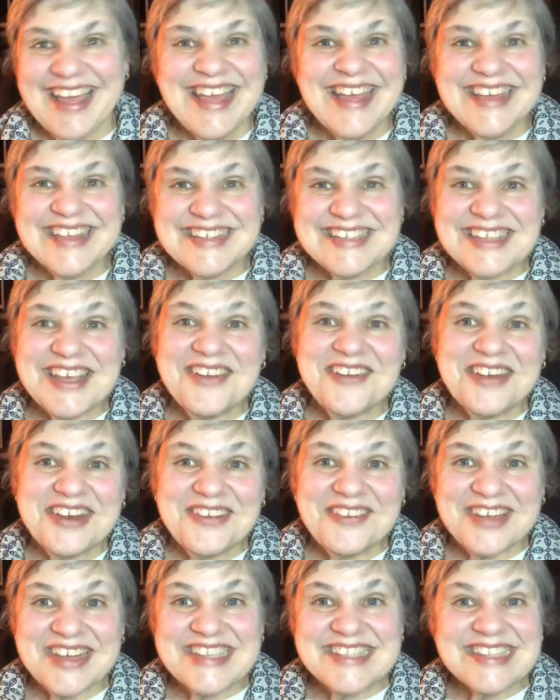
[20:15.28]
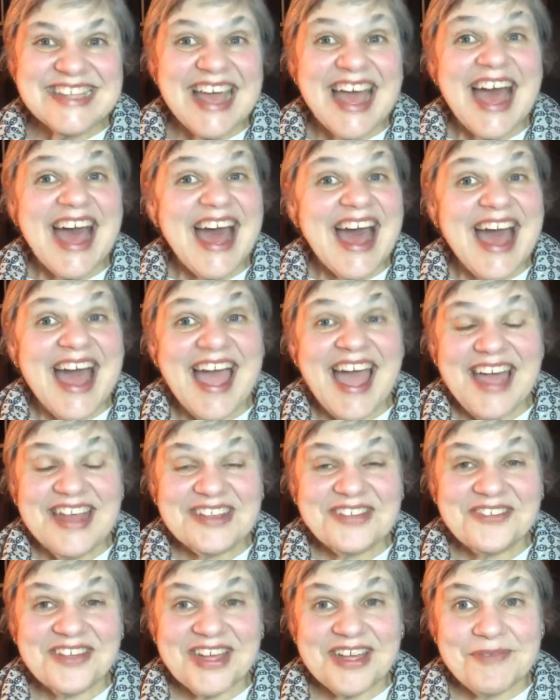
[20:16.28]
So anyways, I highly
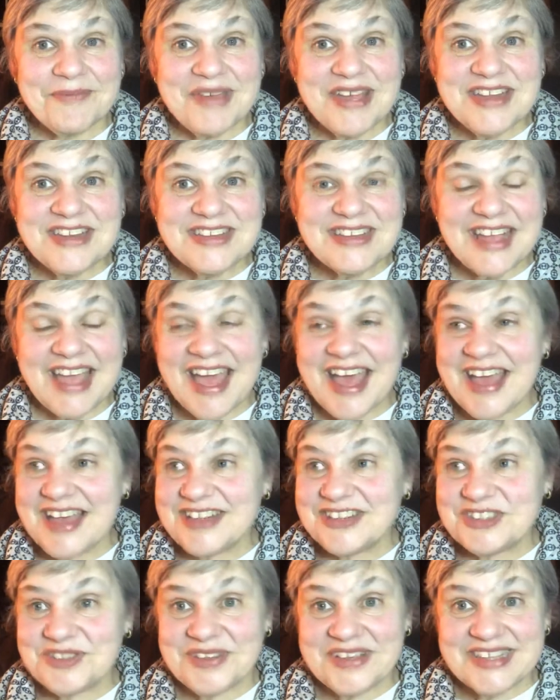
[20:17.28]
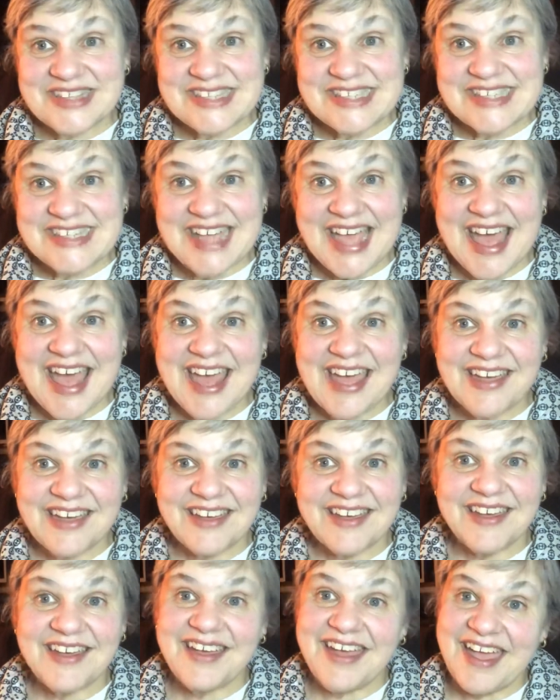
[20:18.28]
recommend doing this
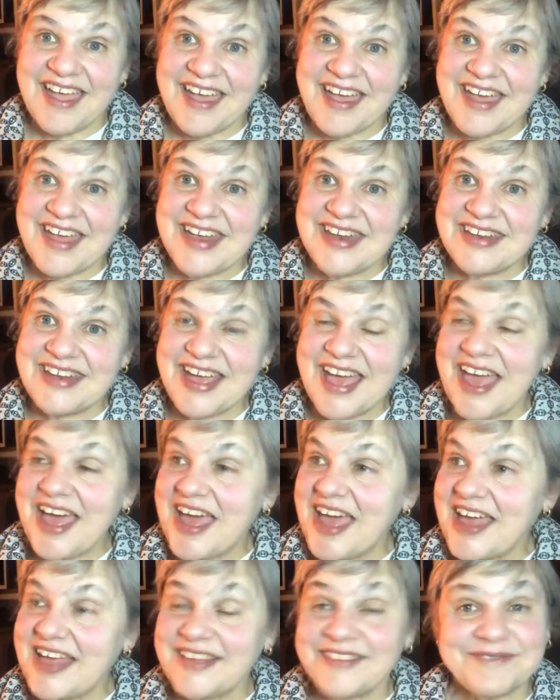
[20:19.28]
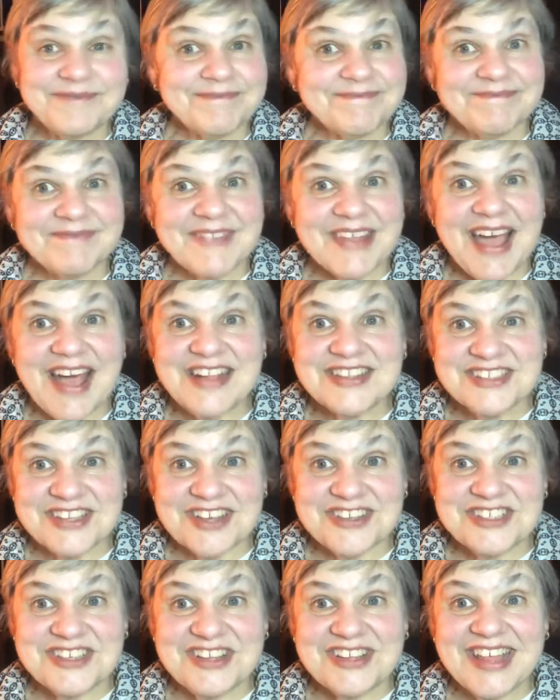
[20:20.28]
tag, and I'll
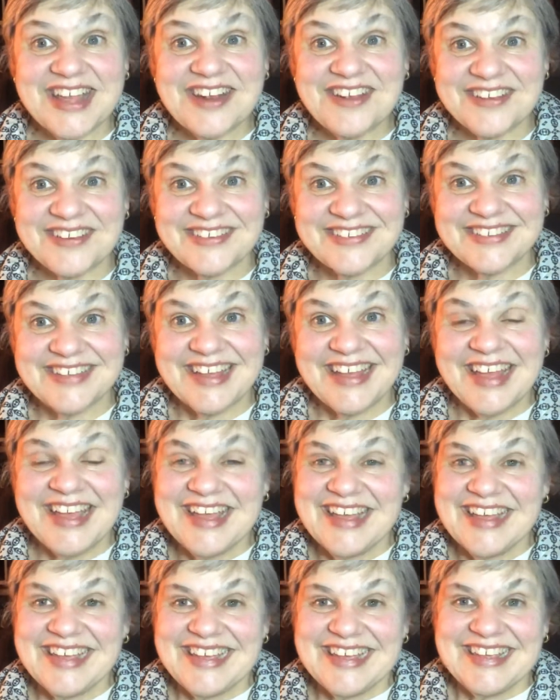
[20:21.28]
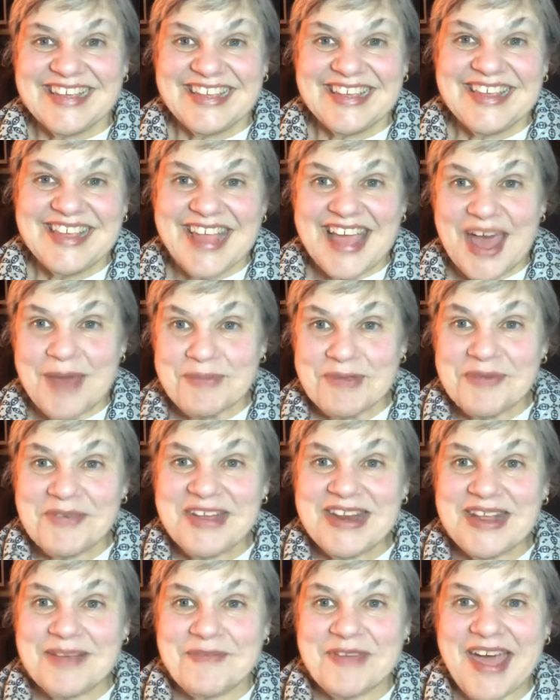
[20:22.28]
talk to you later. Happy
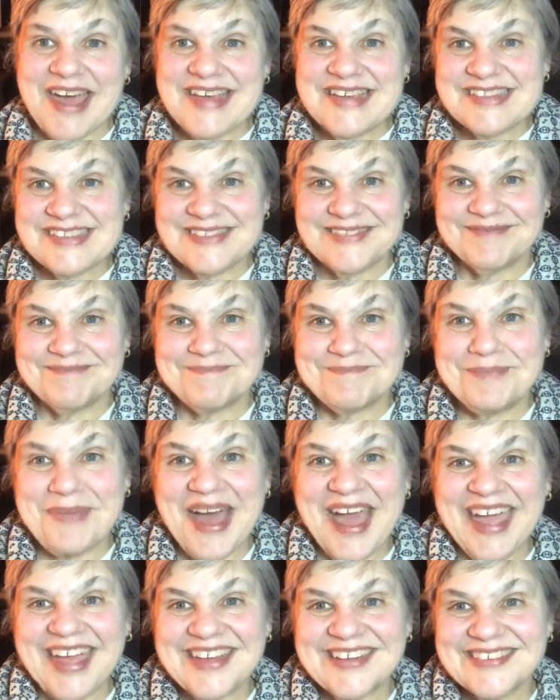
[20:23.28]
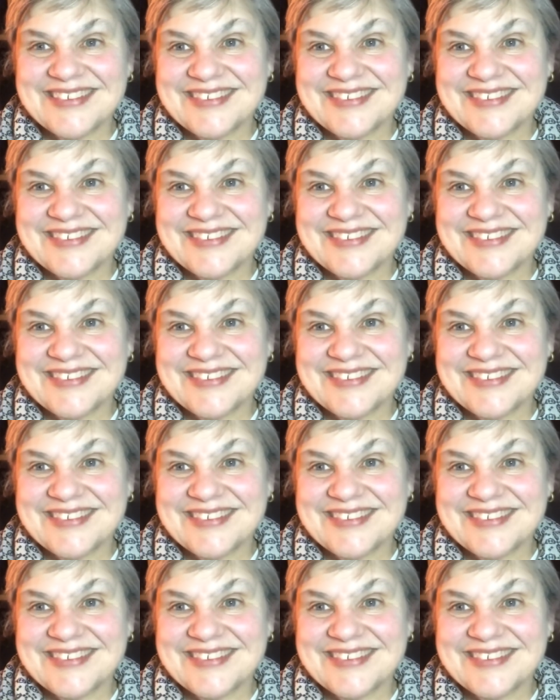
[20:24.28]
reading, guys. Bye.